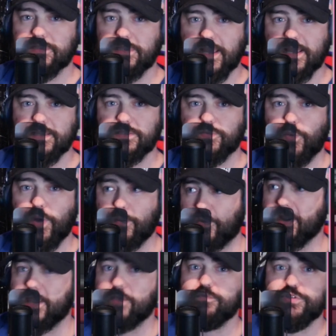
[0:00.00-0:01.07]
nest.
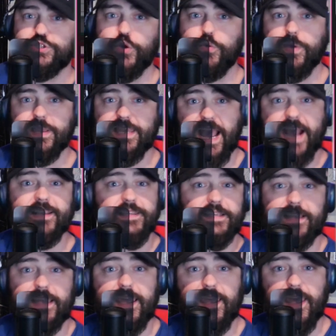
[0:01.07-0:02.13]
What he was doing
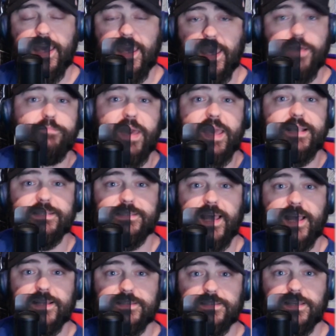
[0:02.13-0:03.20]
tactically, it makes
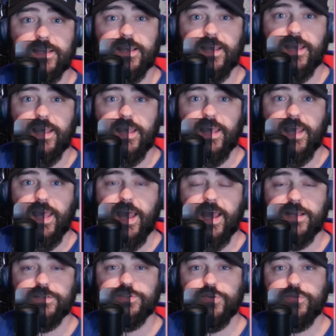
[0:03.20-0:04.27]
sense.
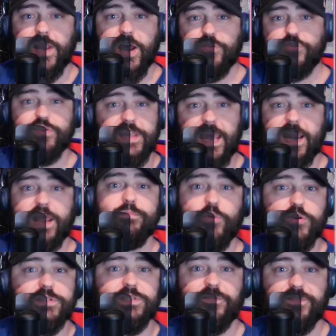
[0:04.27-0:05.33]
And so now they're getting
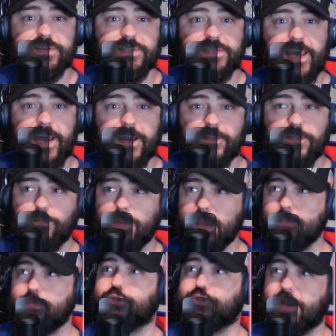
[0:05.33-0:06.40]
more sophisticated. The
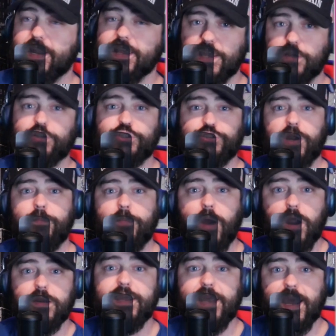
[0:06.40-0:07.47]
people trying to kill Trump
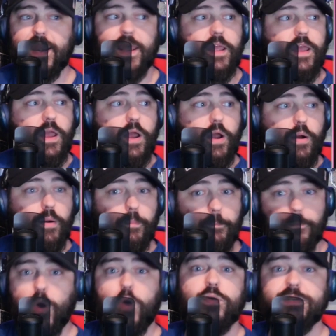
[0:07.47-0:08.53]
are getting
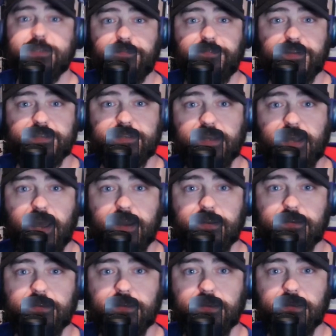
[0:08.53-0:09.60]
more
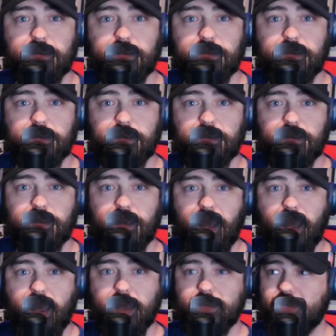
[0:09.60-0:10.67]
sophisticated. And